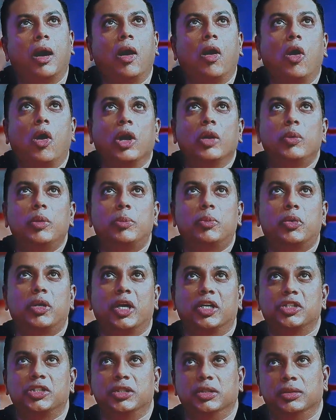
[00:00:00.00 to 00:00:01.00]
Hollywood
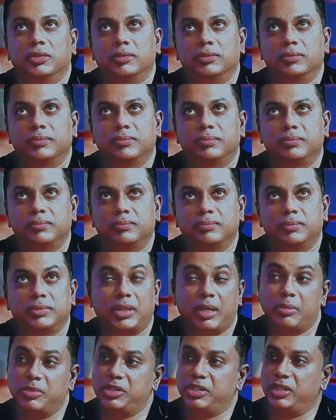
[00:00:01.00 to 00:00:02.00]
production
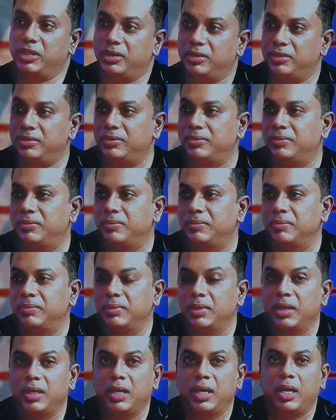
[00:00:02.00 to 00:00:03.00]
comes here
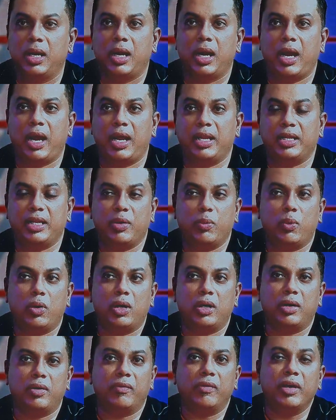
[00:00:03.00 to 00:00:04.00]
and they
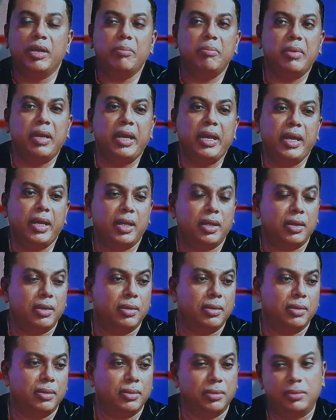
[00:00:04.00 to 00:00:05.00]
want to
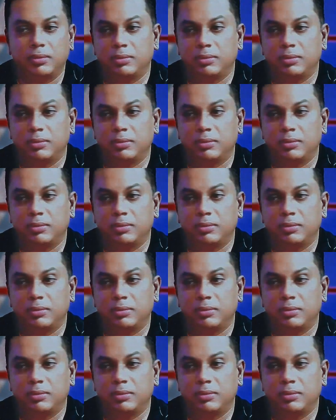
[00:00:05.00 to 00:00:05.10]
remake